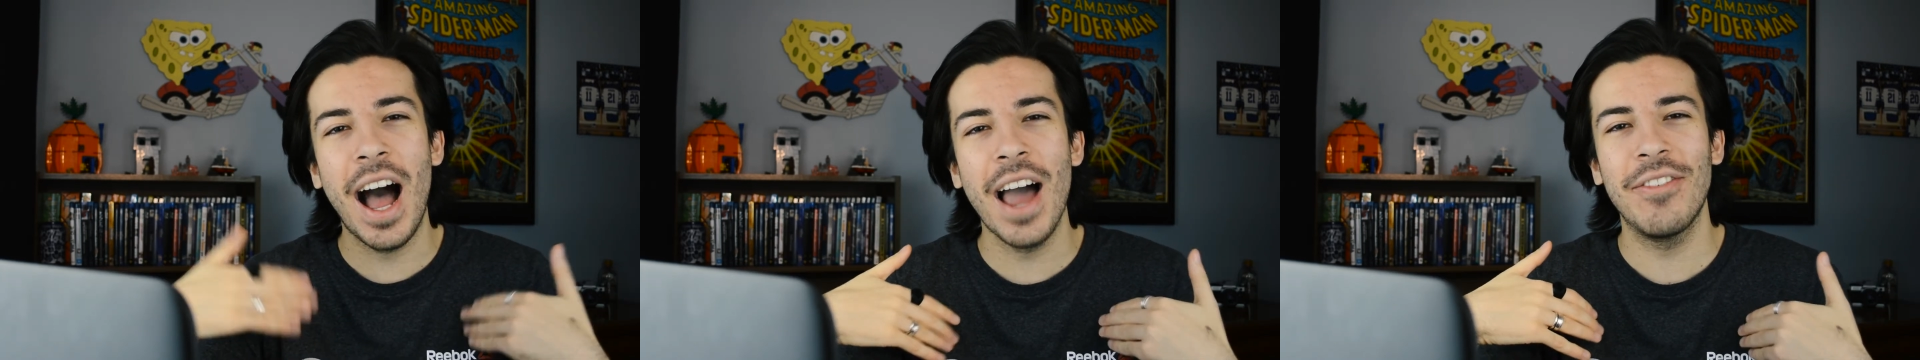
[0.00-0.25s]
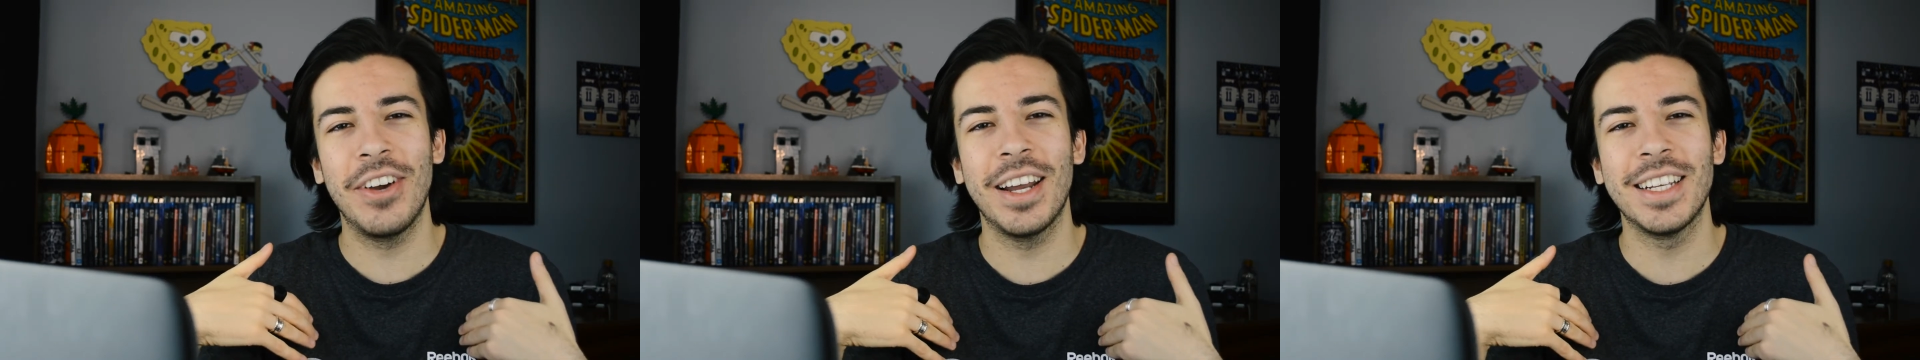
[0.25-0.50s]

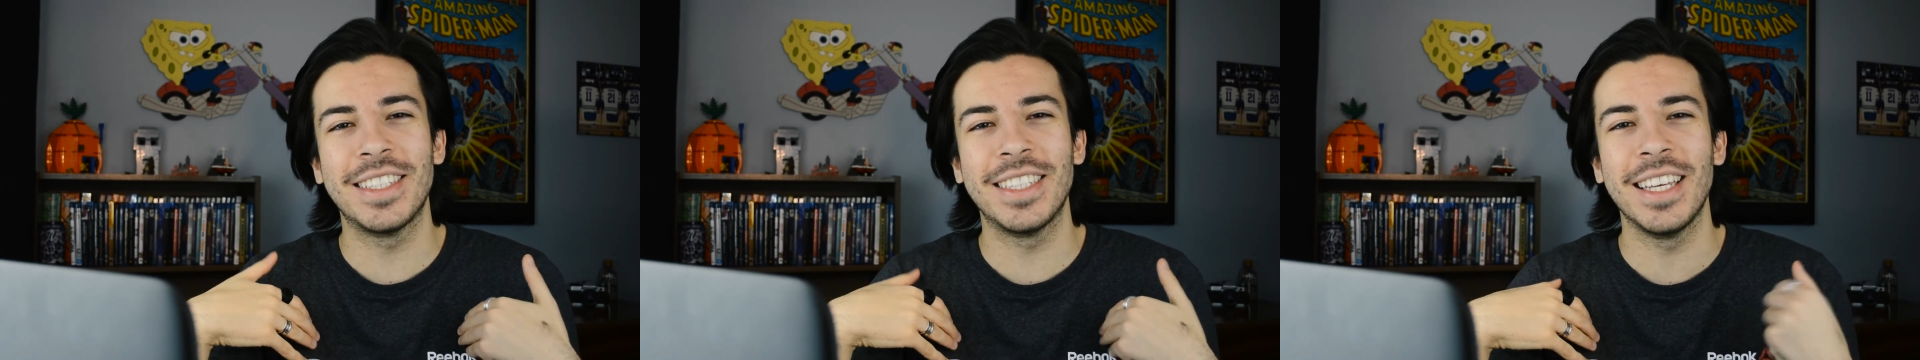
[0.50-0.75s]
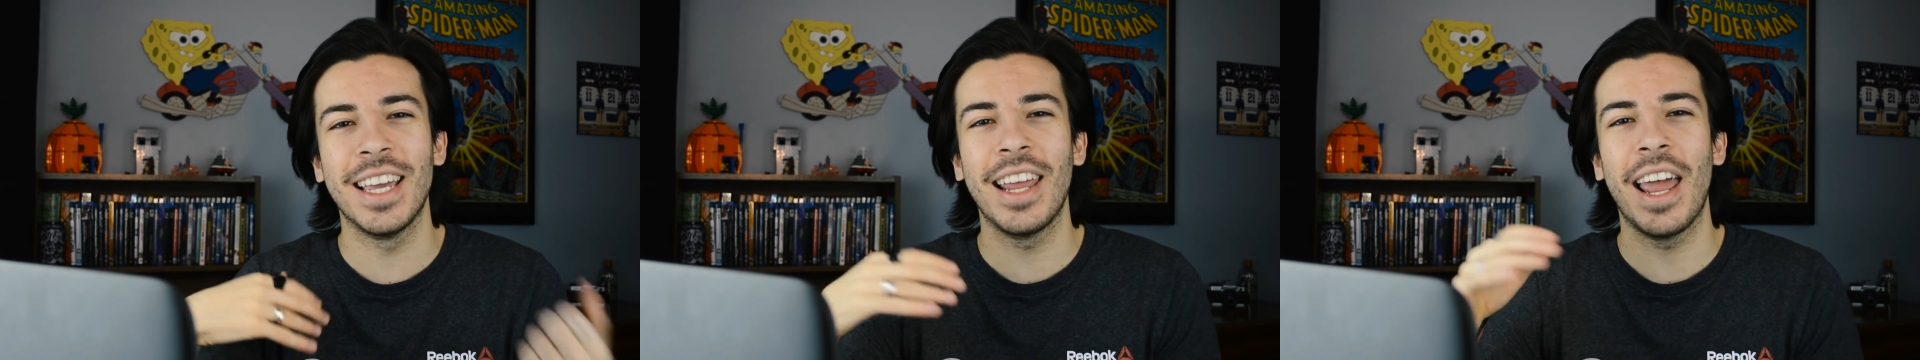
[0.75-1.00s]
I've got to
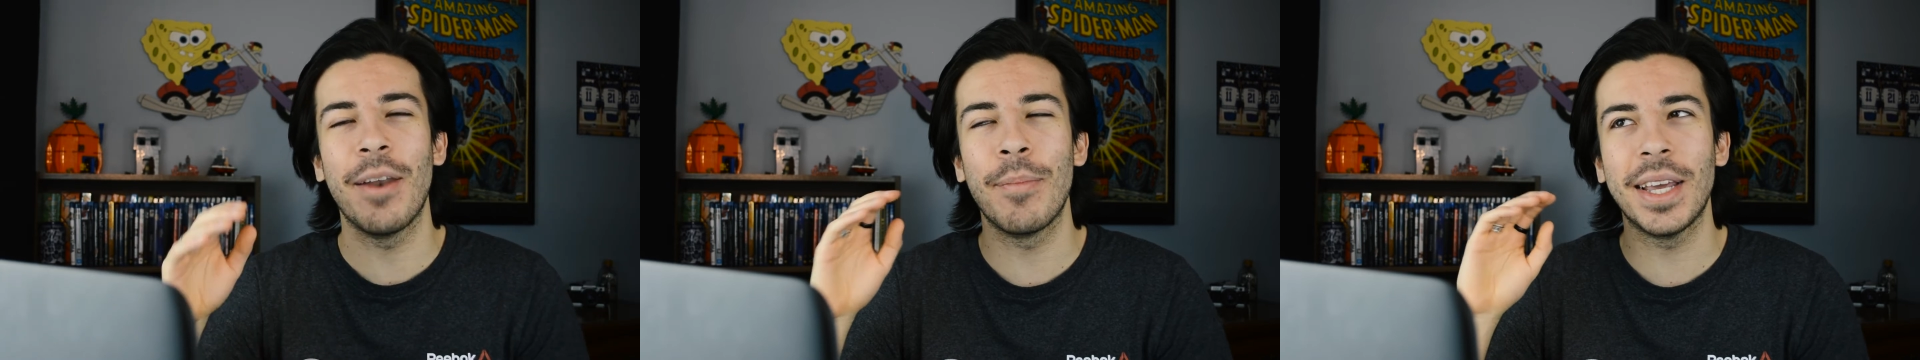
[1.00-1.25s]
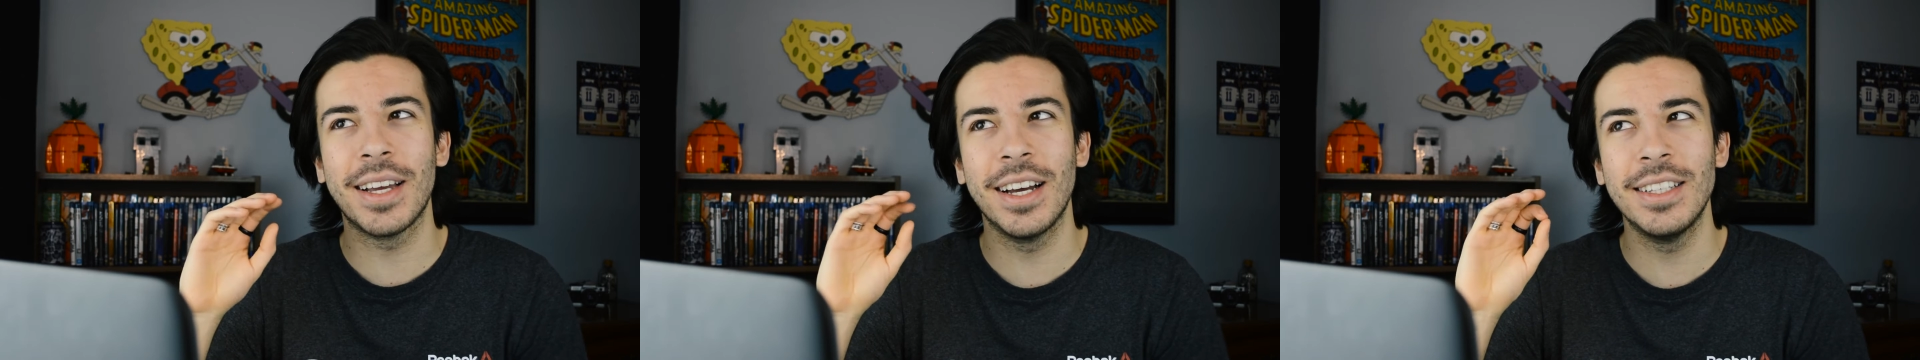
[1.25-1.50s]
see it, and
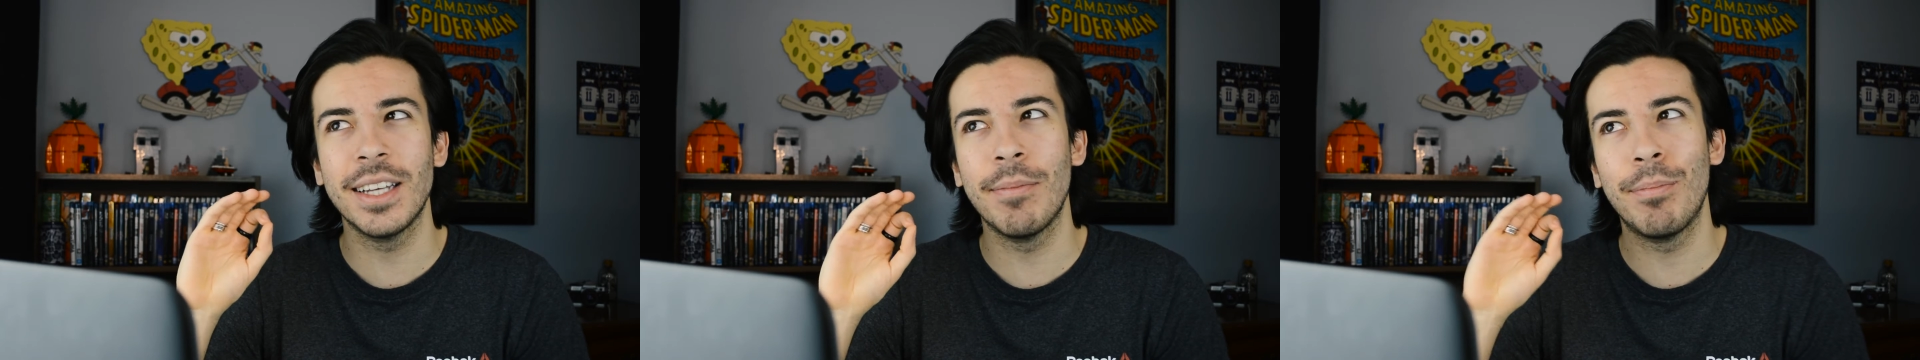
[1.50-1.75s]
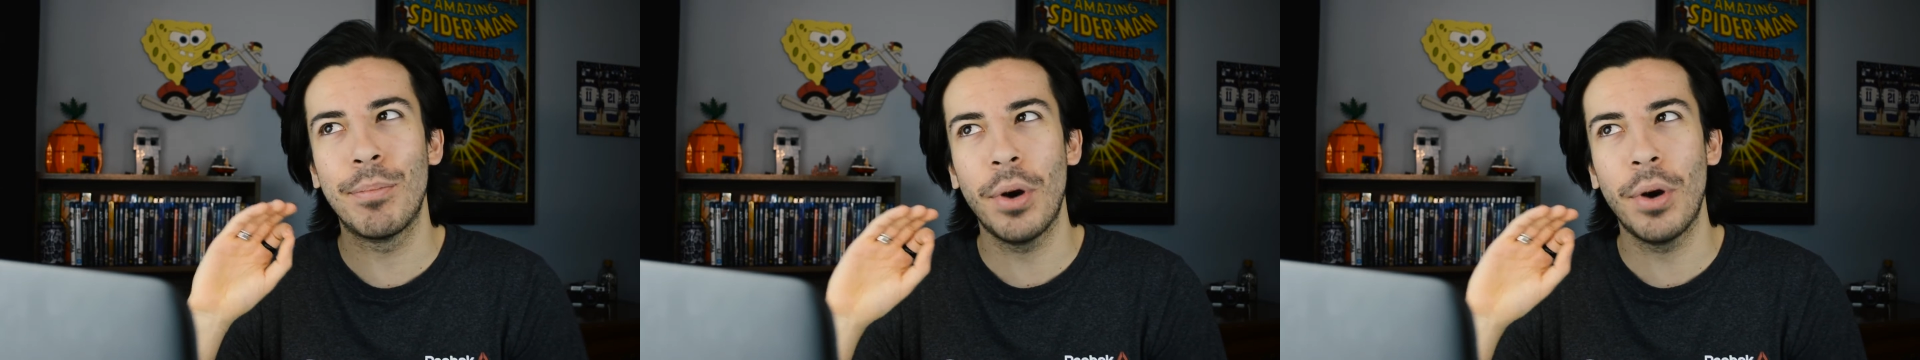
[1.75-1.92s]
because I'm